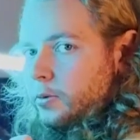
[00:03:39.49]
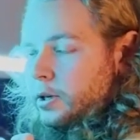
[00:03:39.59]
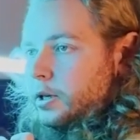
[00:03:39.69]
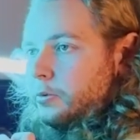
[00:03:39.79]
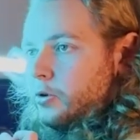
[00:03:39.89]
with
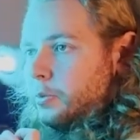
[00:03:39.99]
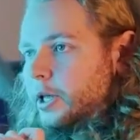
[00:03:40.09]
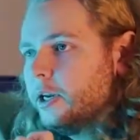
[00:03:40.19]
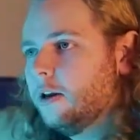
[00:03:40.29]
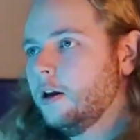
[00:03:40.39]
the tip of your
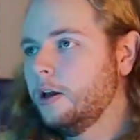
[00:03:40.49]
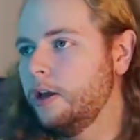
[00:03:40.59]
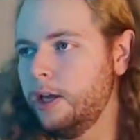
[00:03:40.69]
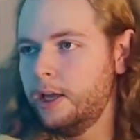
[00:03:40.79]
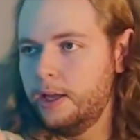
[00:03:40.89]
blade
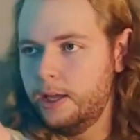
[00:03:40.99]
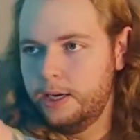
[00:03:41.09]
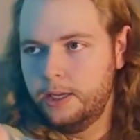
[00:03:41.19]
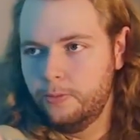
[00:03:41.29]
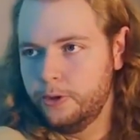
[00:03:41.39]

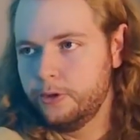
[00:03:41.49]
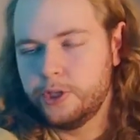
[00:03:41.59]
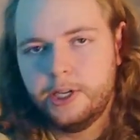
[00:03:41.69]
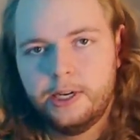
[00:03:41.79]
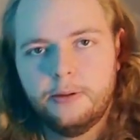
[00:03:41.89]
and hit with your
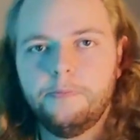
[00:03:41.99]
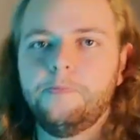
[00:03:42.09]
side.